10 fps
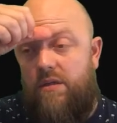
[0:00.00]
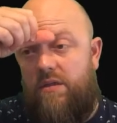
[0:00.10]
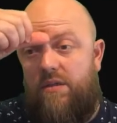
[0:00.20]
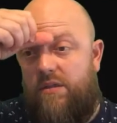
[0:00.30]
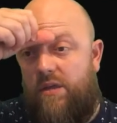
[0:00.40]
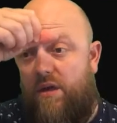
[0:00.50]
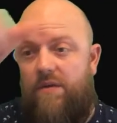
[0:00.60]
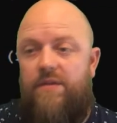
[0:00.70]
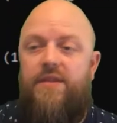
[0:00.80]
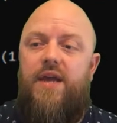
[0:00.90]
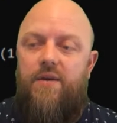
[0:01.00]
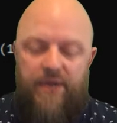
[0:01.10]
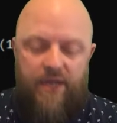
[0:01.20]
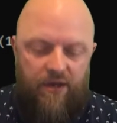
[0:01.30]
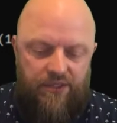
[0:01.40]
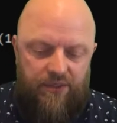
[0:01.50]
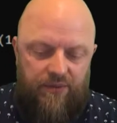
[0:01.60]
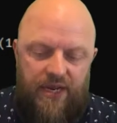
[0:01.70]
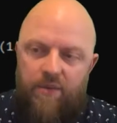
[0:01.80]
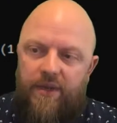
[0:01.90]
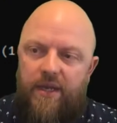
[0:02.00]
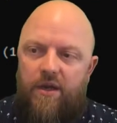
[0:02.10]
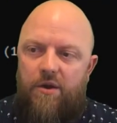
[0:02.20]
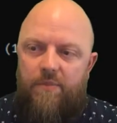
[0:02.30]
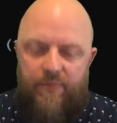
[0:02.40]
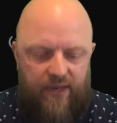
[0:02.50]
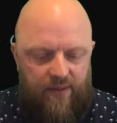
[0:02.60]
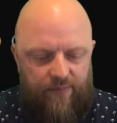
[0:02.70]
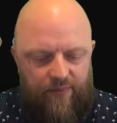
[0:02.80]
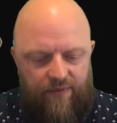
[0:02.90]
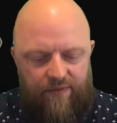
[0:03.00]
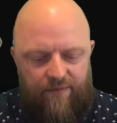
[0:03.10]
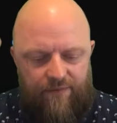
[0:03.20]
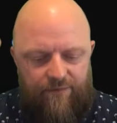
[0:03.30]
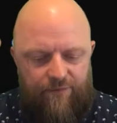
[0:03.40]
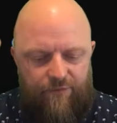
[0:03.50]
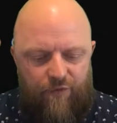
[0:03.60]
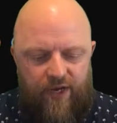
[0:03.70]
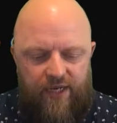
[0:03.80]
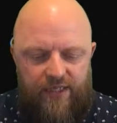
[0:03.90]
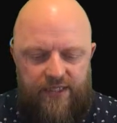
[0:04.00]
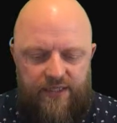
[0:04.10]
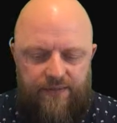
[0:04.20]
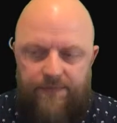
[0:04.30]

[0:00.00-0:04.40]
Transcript: So there we go. So now we can go pip freeze